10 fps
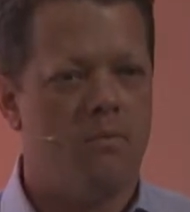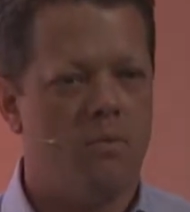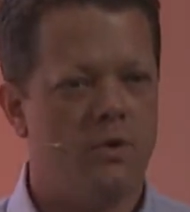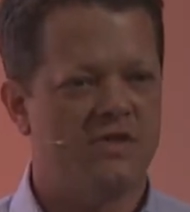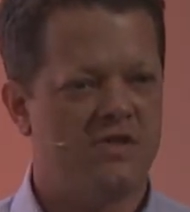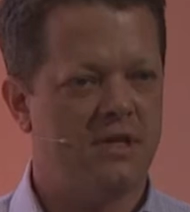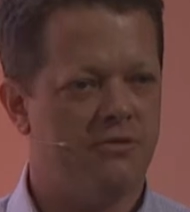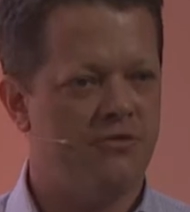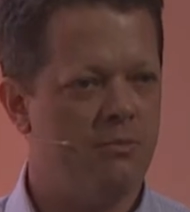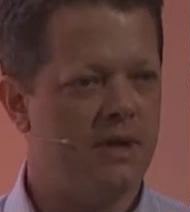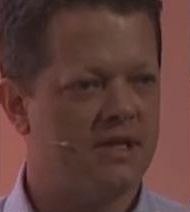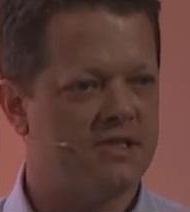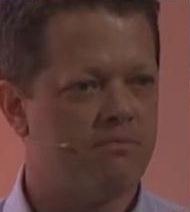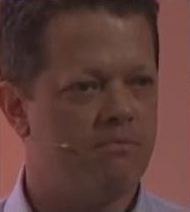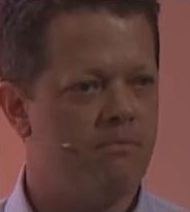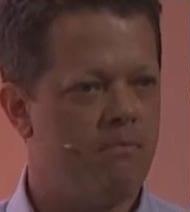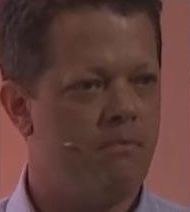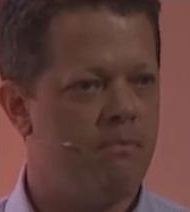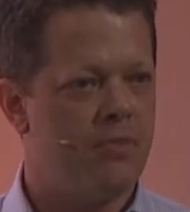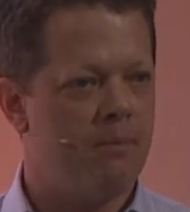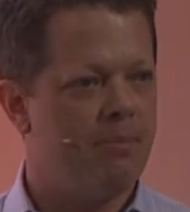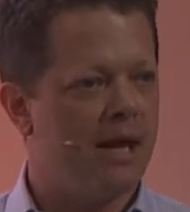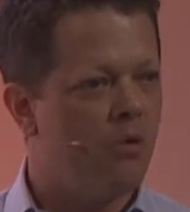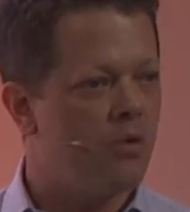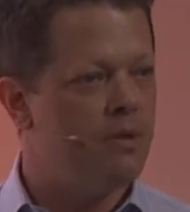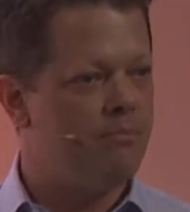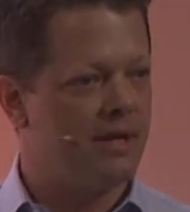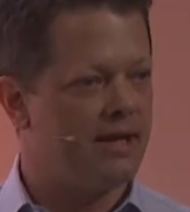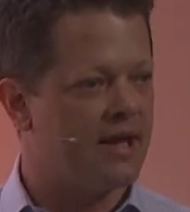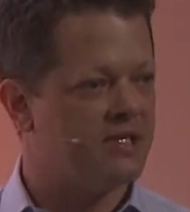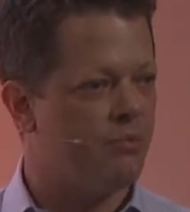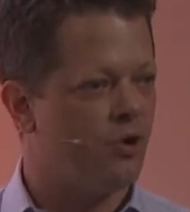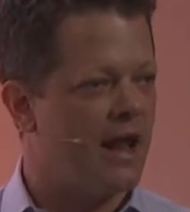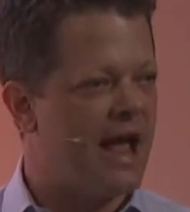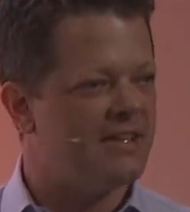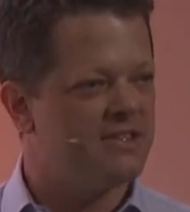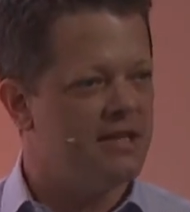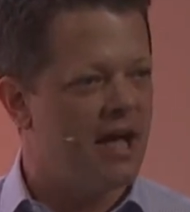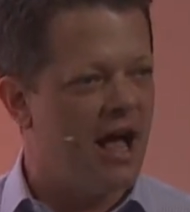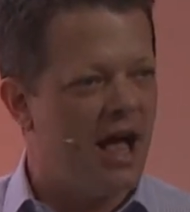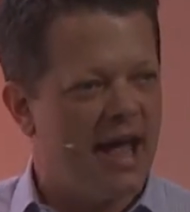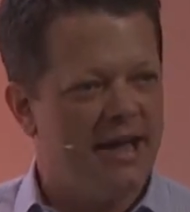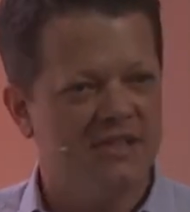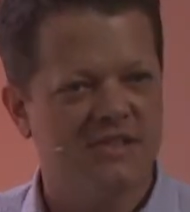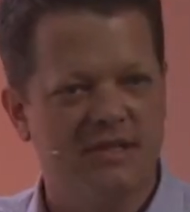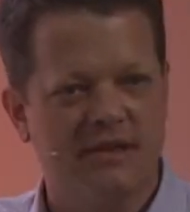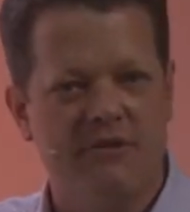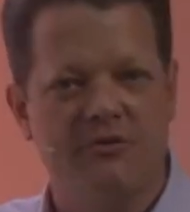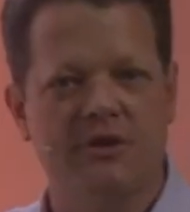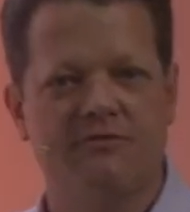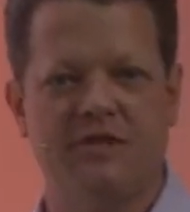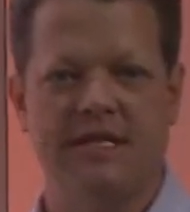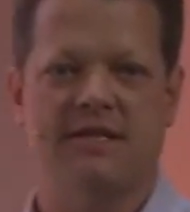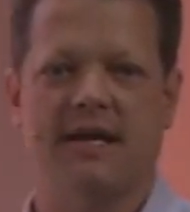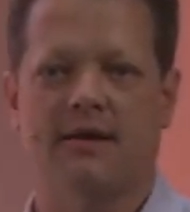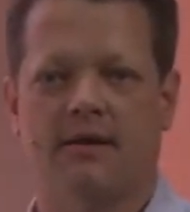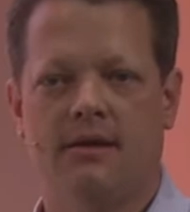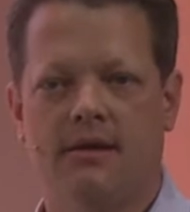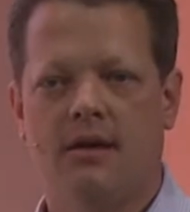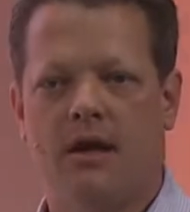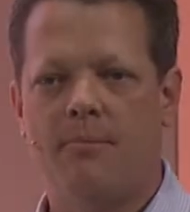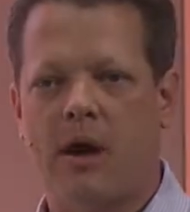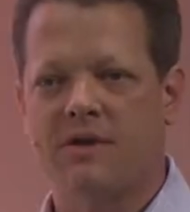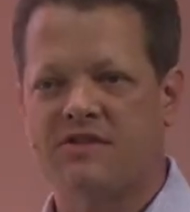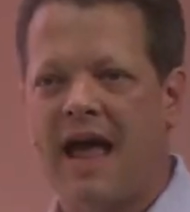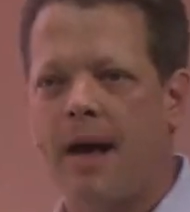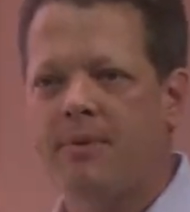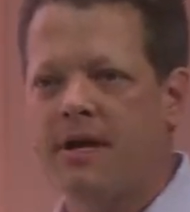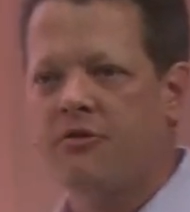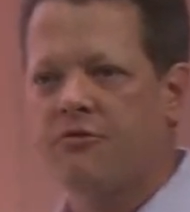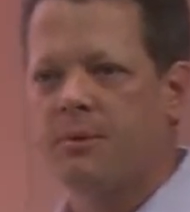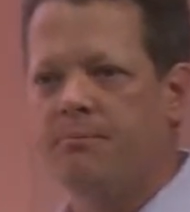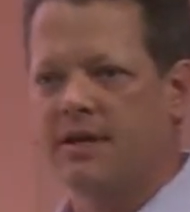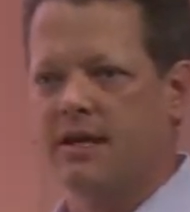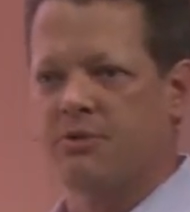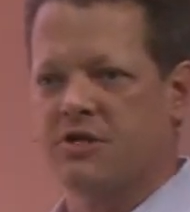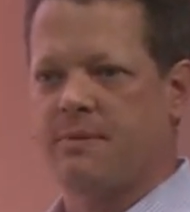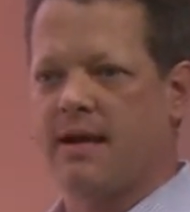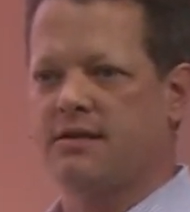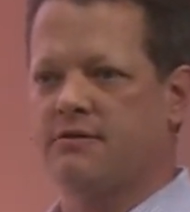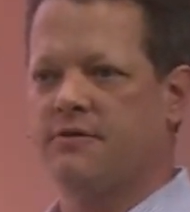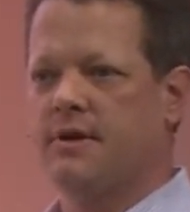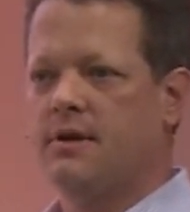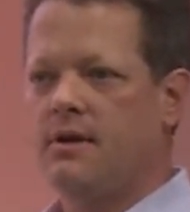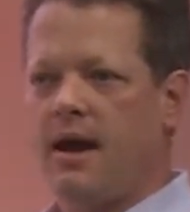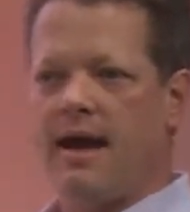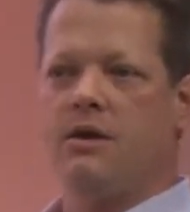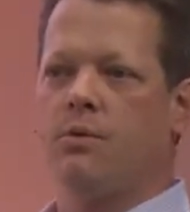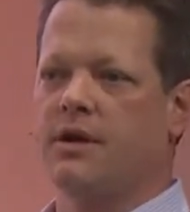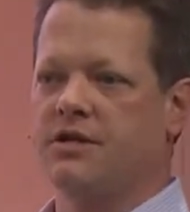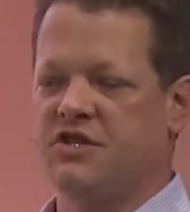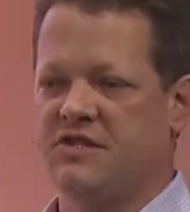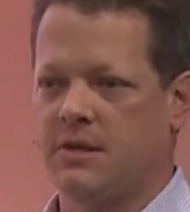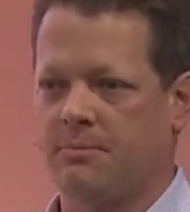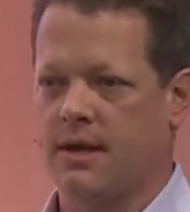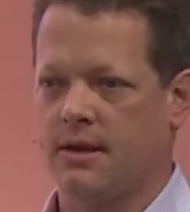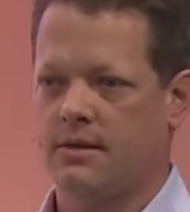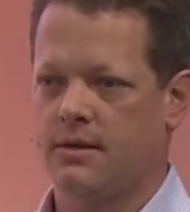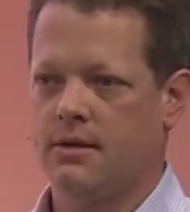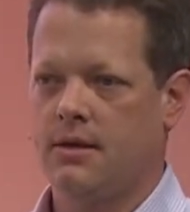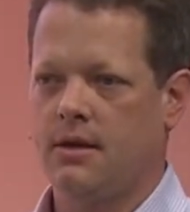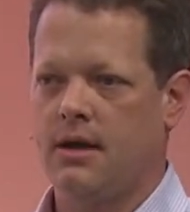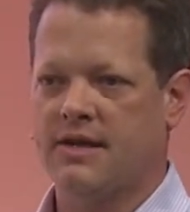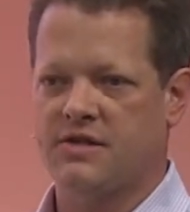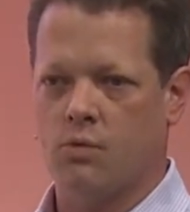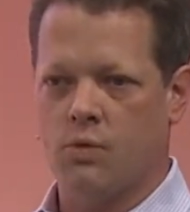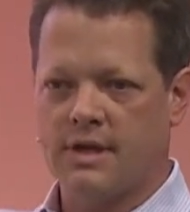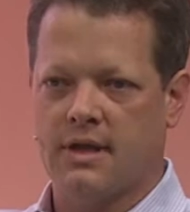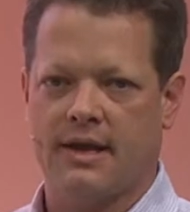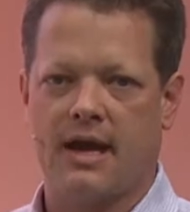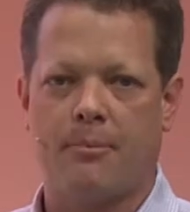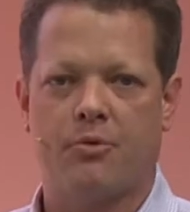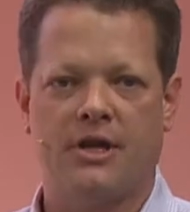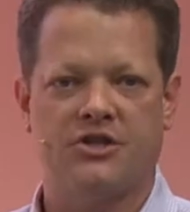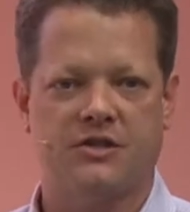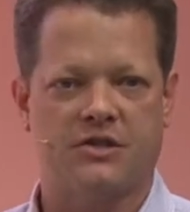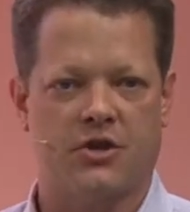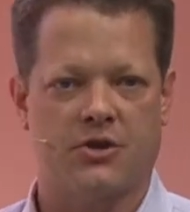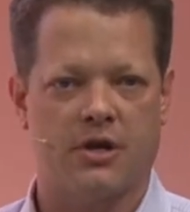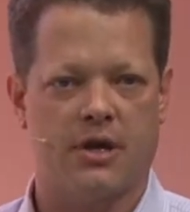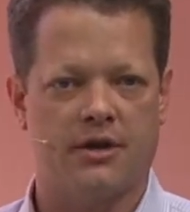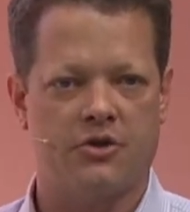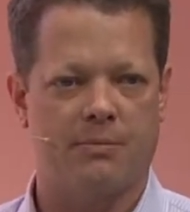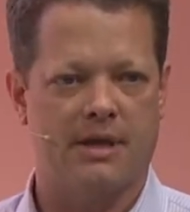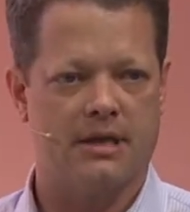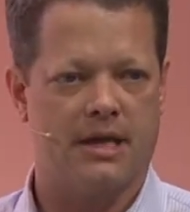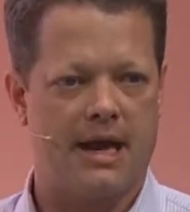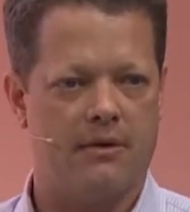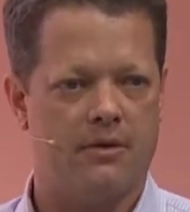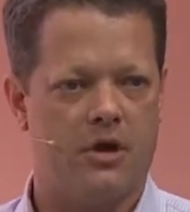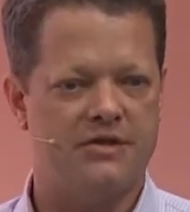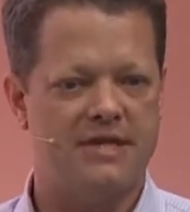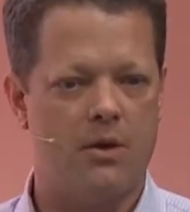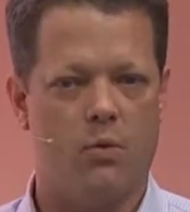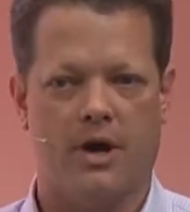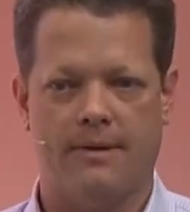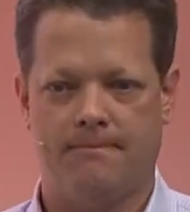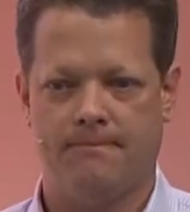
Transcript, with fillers: We'll see in a few minutes. The BigQuery billing export has the highest level of detail about what's happening from a billing perspective anywhere in GCP. It's a one-click operation to turn it on on your billing account on day one.